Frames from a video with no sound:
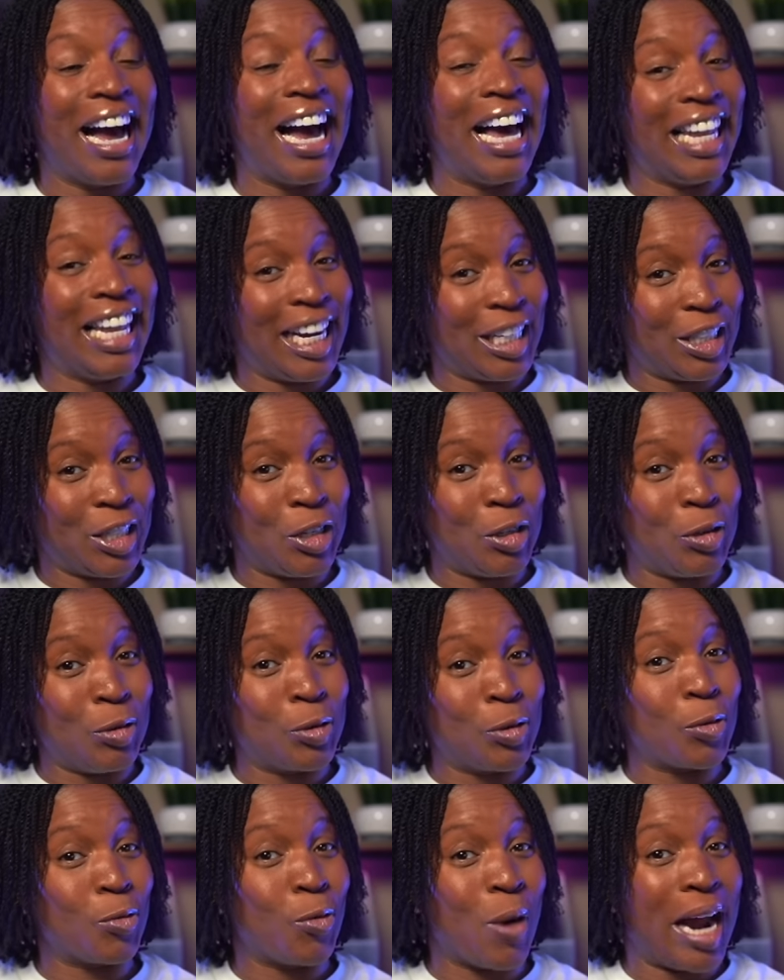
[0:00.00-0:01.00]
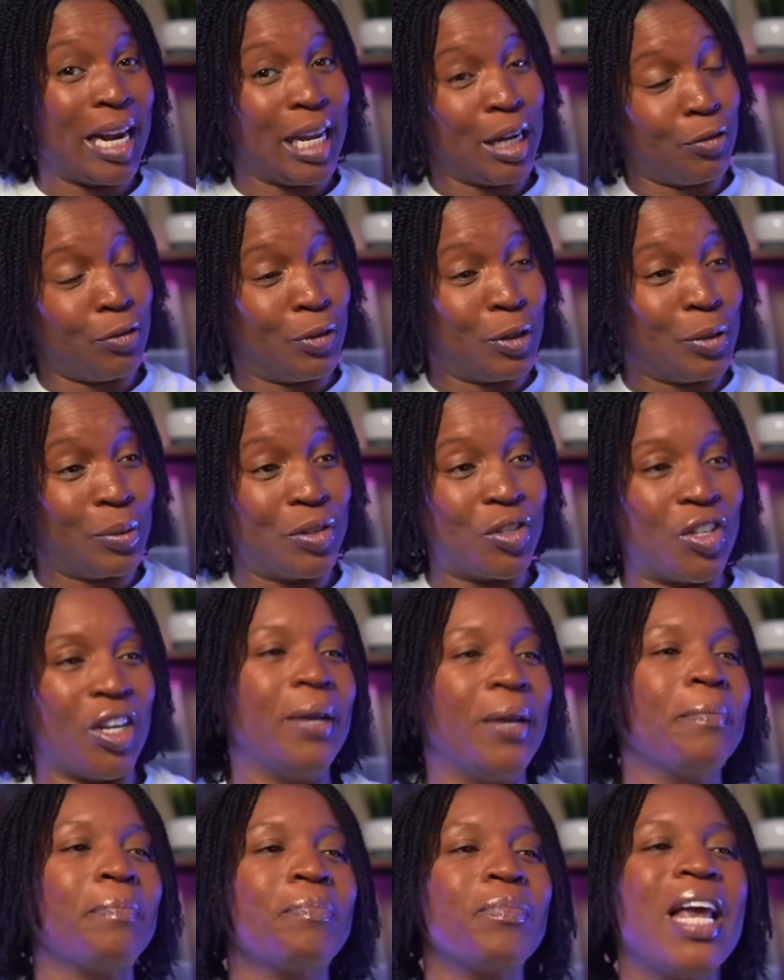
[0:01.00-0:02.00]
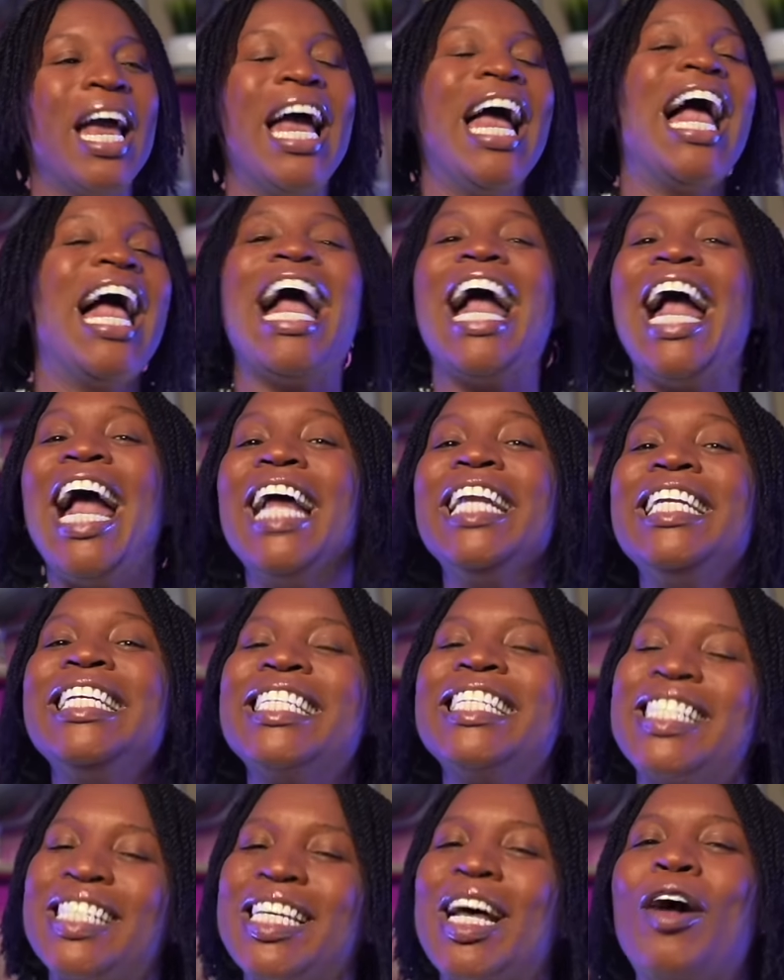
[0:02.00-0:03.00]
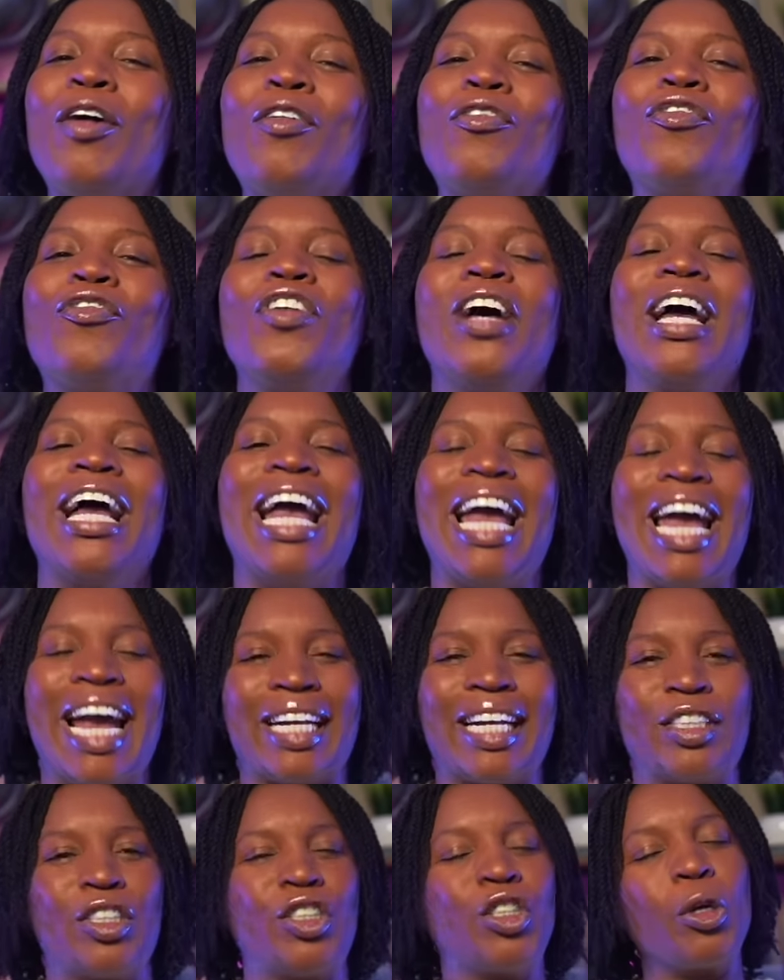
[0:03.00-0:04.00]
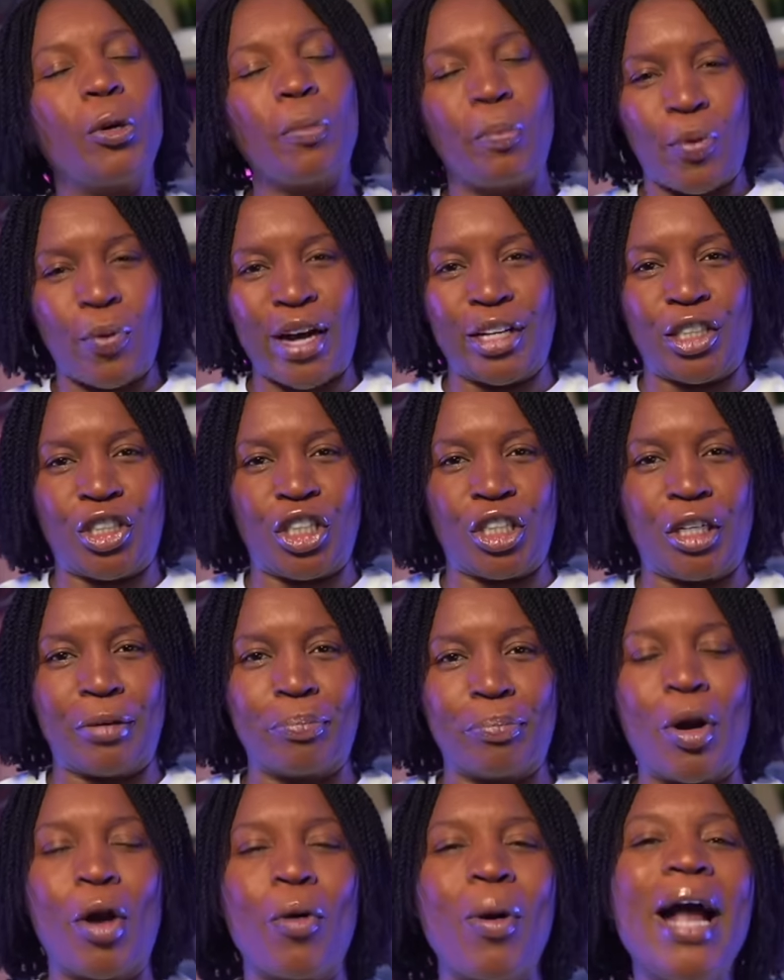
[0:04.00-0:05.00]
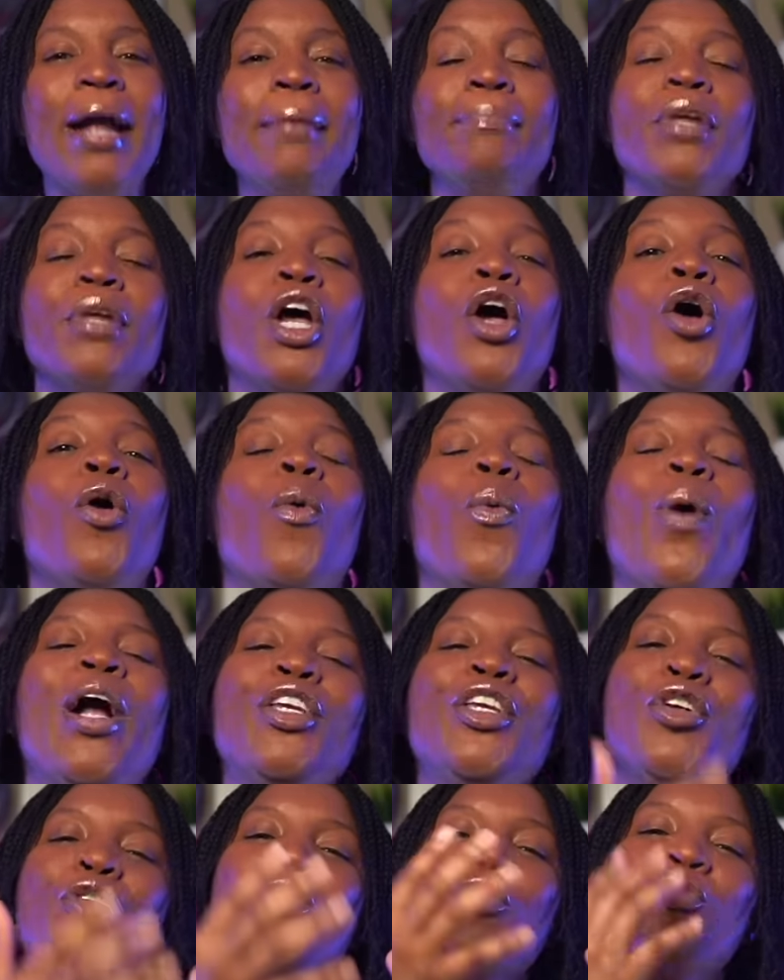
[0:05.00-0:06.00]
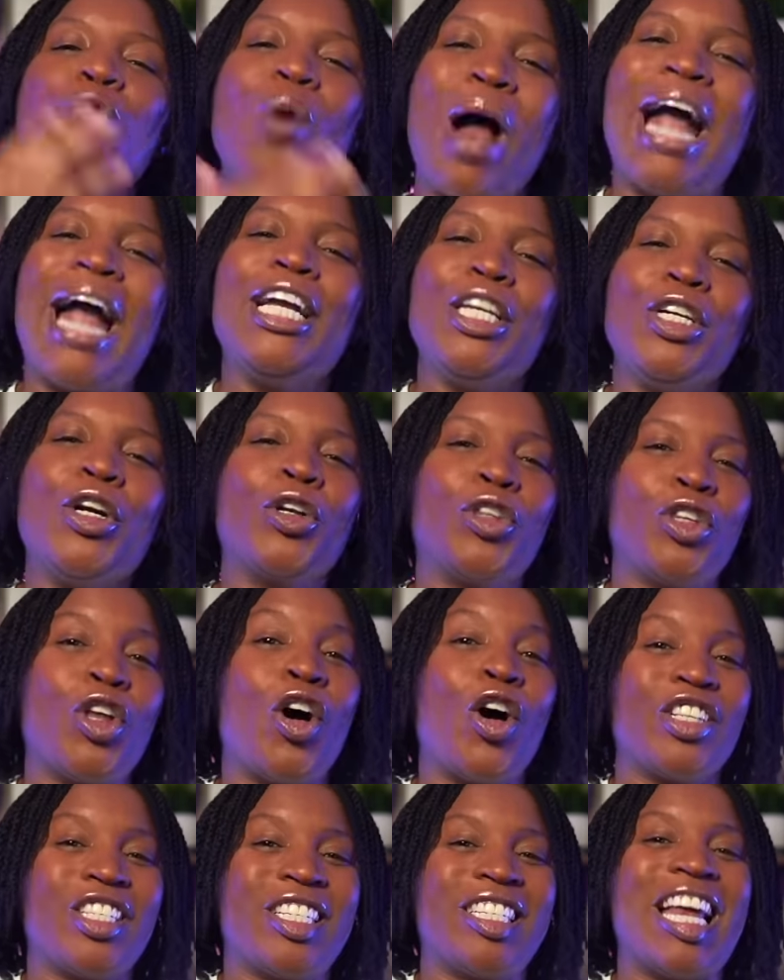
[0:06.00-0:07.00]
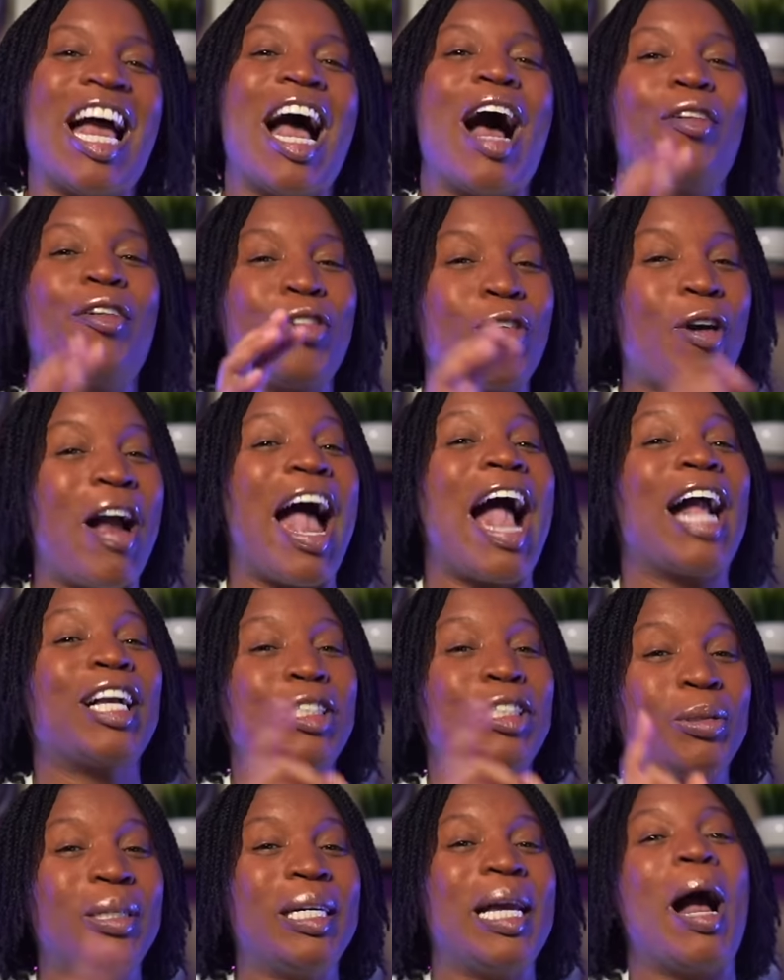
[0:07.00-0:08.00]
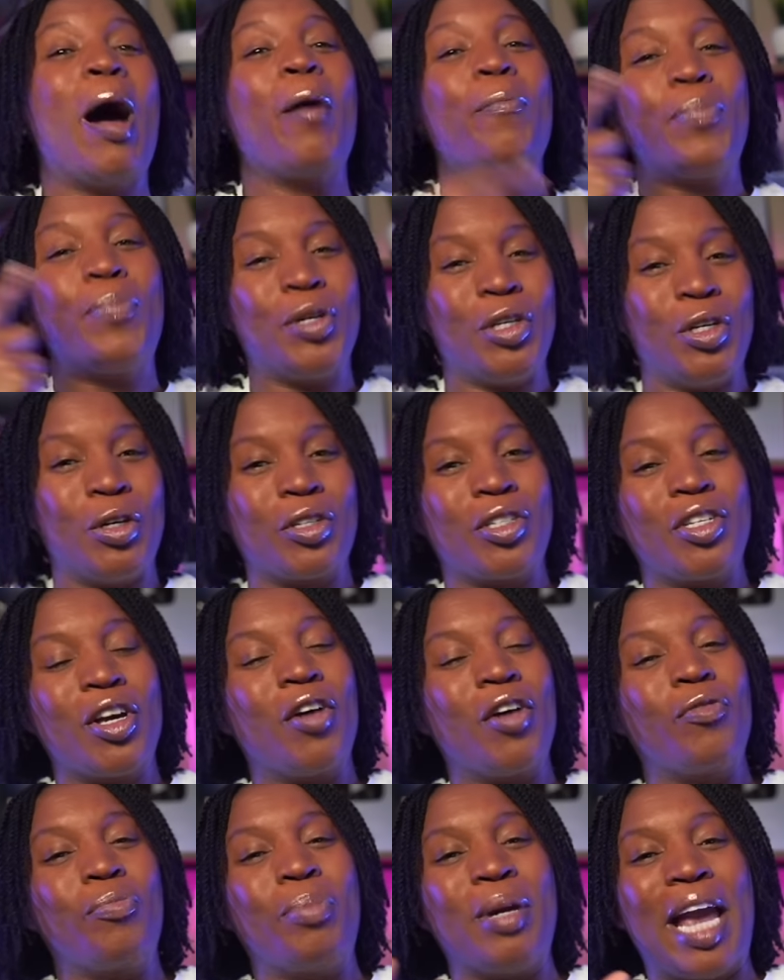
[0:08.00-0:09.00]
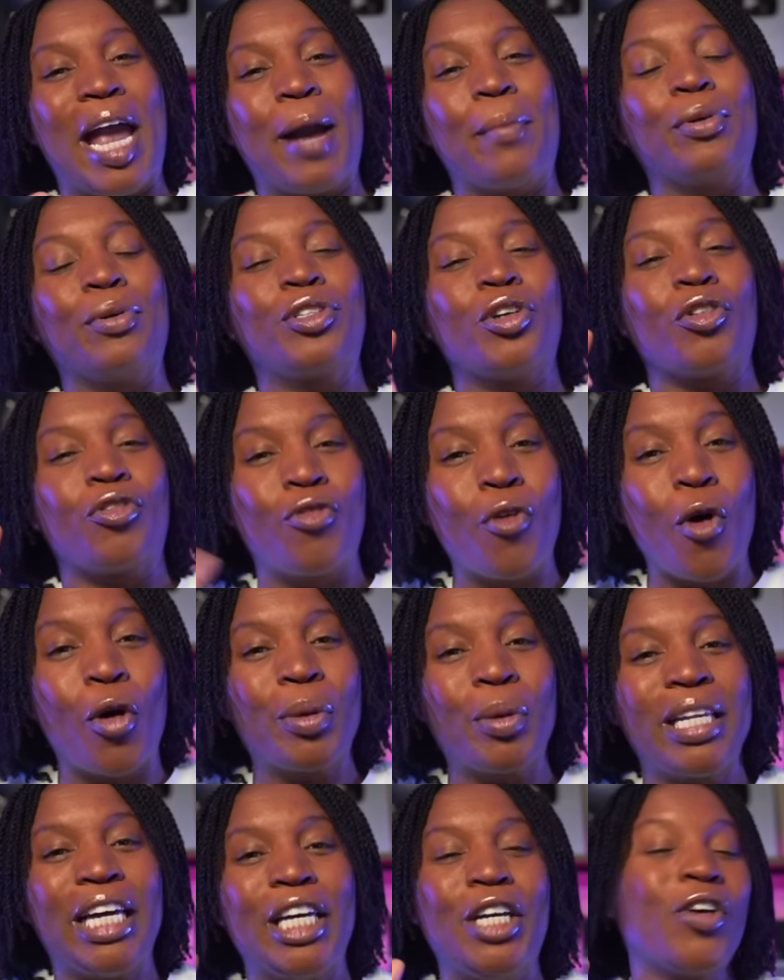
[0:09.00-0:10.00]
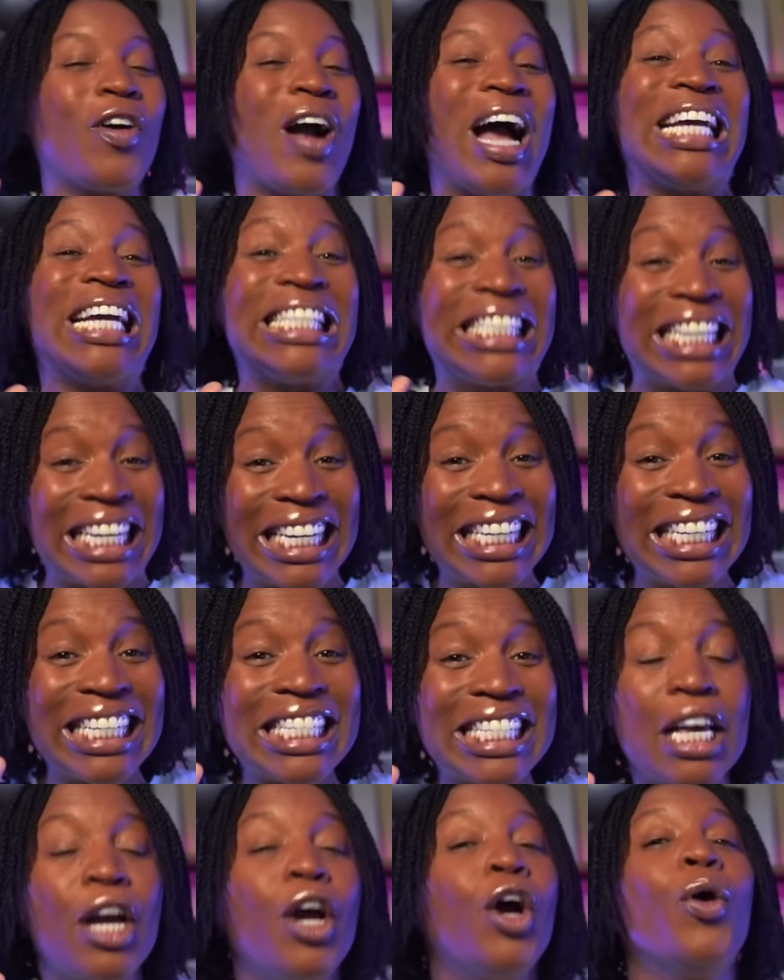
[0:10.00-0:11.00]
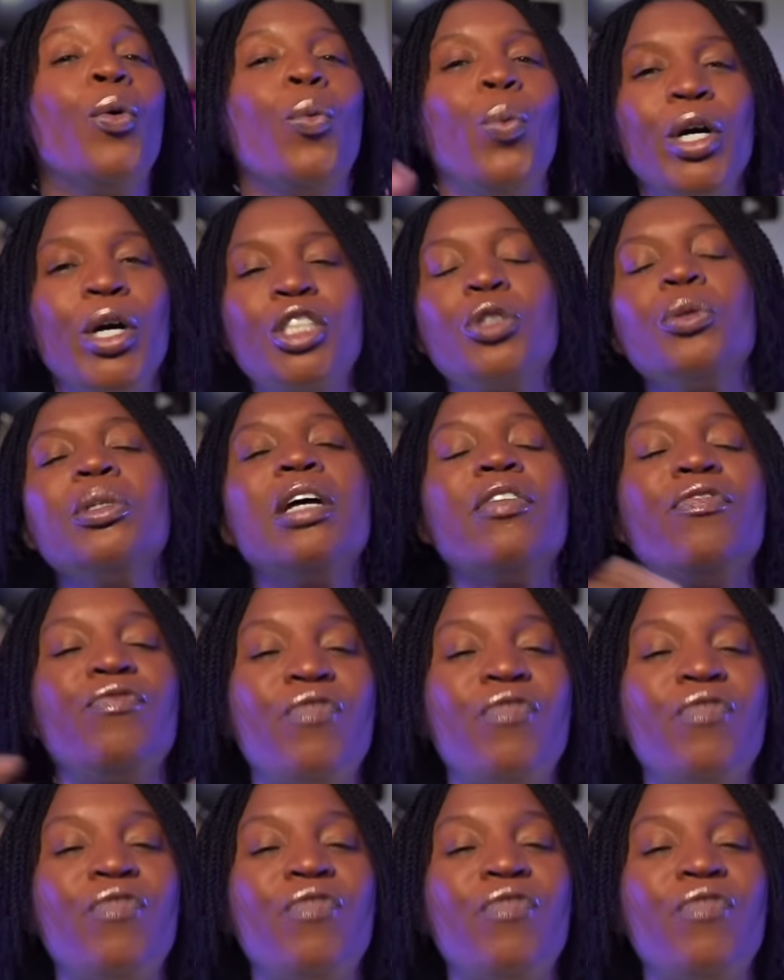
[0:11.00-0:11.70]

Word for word: I like to use, writing fluency, and self-expression, all right? When you write your thoughts down, you're actually helping yourself be able to formulate your ideas, which will